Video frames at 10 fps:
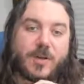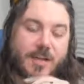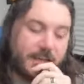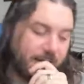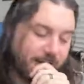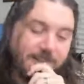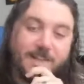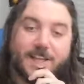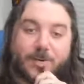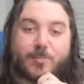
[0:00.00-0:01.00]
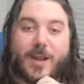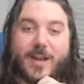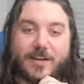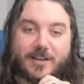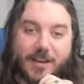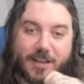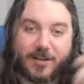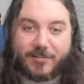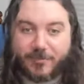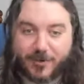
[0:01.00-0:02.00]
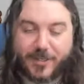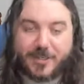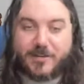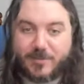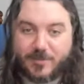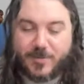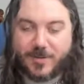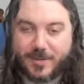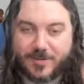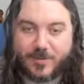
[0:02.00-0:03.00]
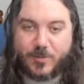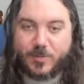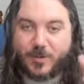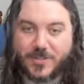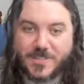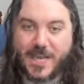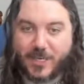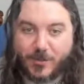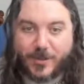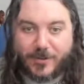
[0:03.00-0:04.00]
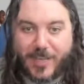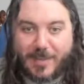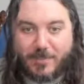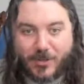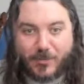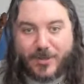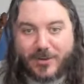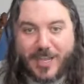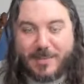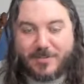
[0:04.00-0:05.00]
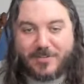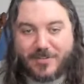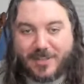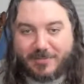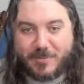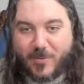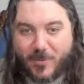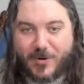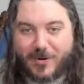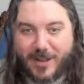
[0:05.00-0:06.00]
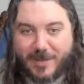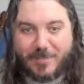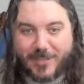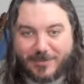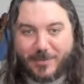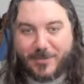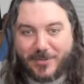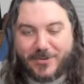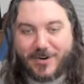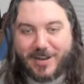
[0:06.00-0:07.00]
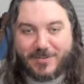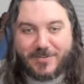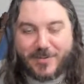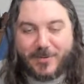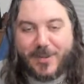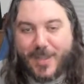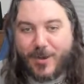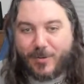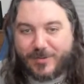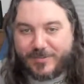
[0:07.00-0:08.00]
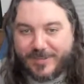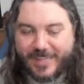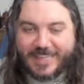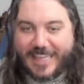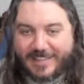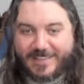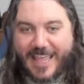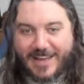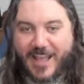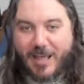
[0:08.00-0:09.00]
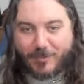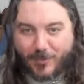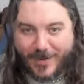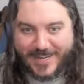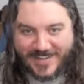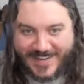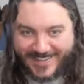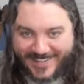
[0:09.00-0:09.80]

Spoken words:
Write freaking which is not your real name, but your real name is even more unbelievable than Travis View. Get that novel written.